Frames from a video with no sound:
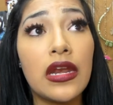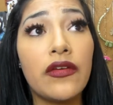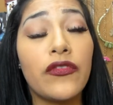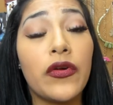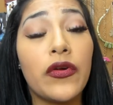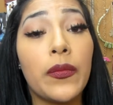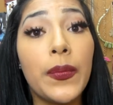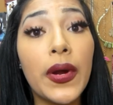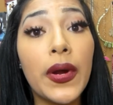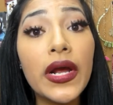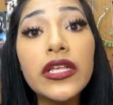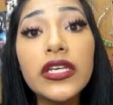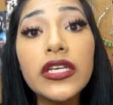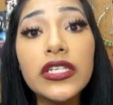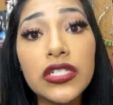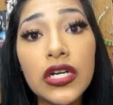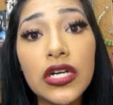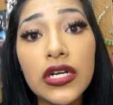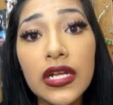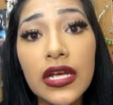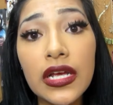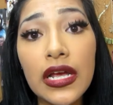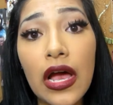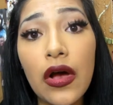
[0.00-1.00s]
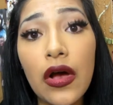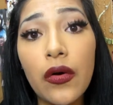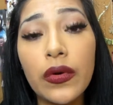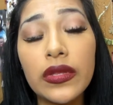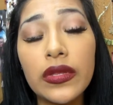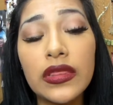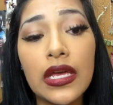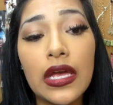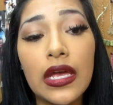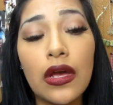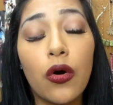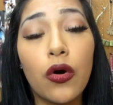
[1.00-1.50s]
if you're barely starting out
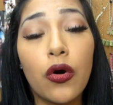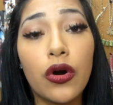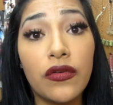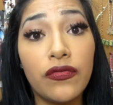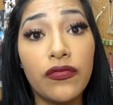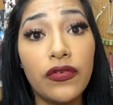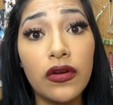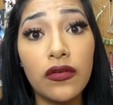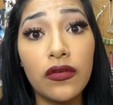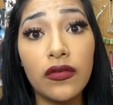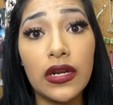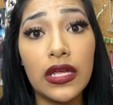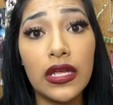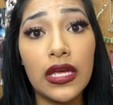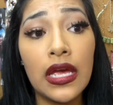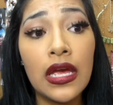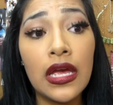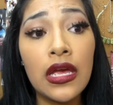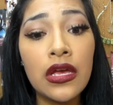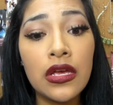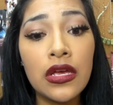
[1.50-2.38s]
with it, or if you already,